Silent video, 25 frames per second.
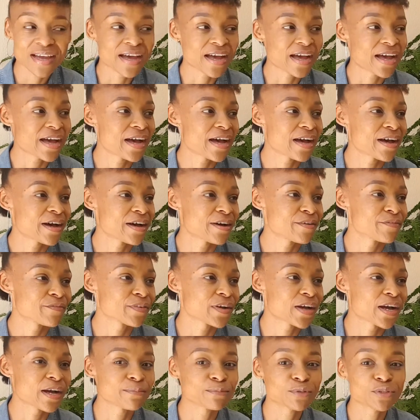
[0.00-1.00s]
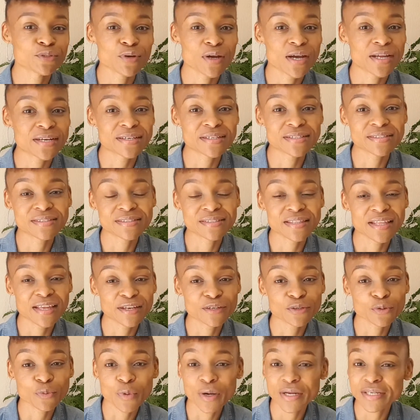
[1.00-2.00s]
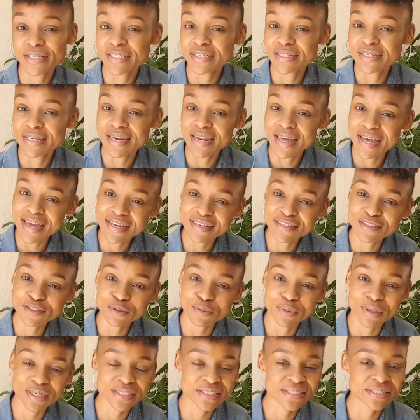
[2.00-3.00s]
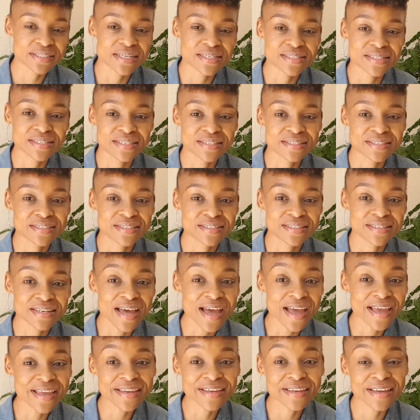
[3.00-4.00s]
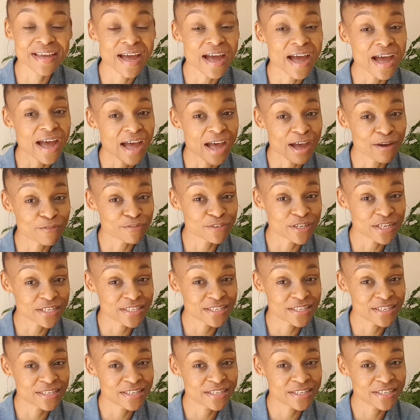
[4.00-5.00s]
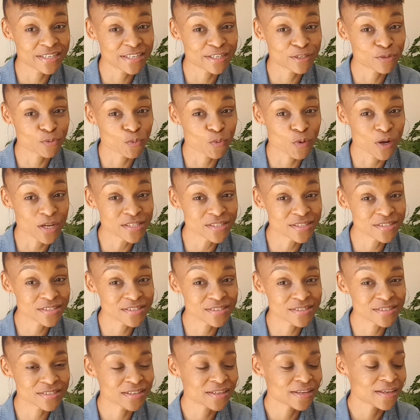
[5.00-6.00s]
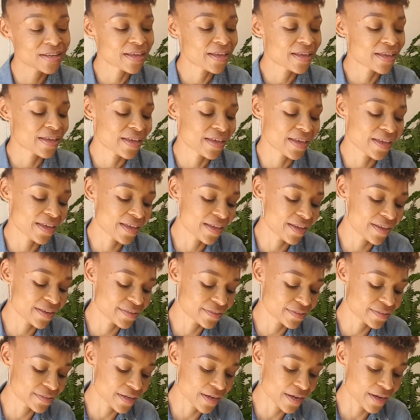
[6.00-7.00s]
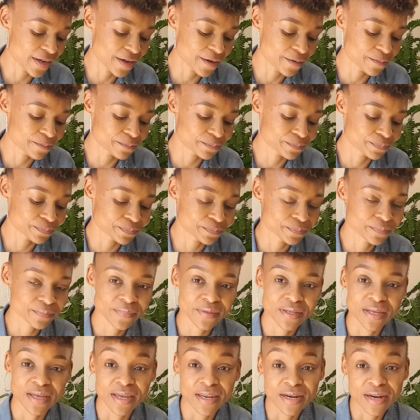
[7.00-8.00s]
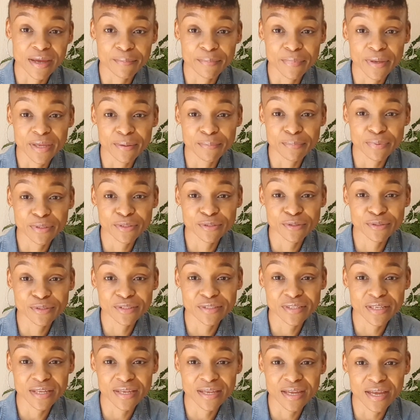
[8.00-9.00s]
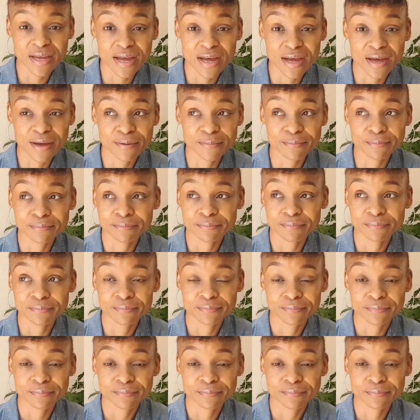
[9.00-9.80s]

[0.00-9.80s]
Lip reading: I've come to understand what it likes, what it doesn't like after killing it once. And I'm happy to say I'm